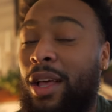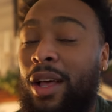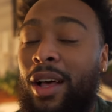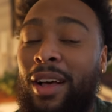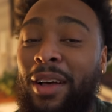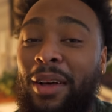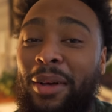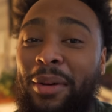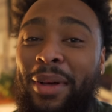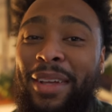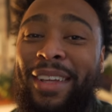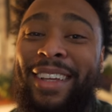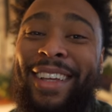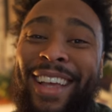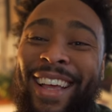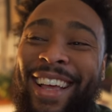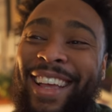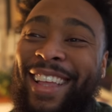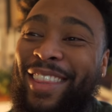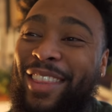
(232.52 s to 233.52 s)
Uh,
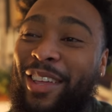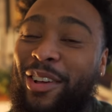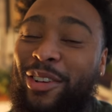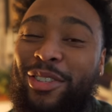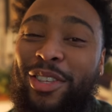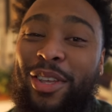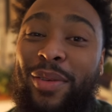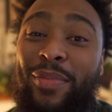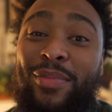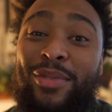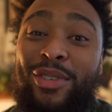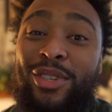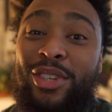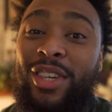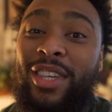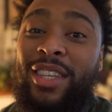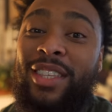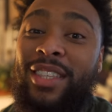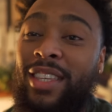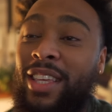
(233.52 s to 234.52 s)
there's some
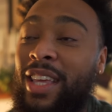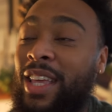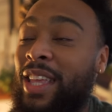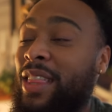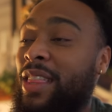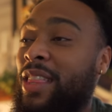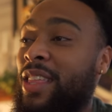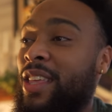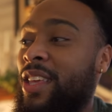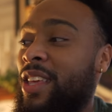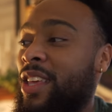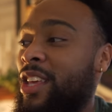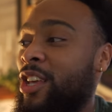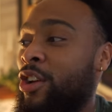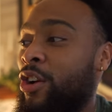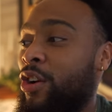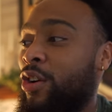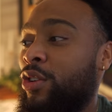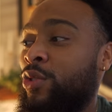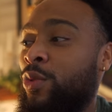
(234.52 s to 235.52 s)
sheets in the
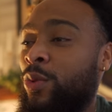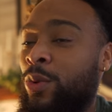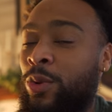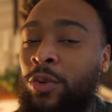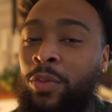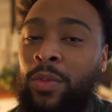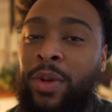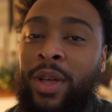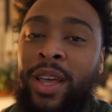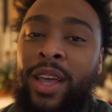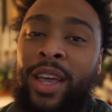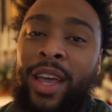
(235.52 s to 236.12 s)
girls' room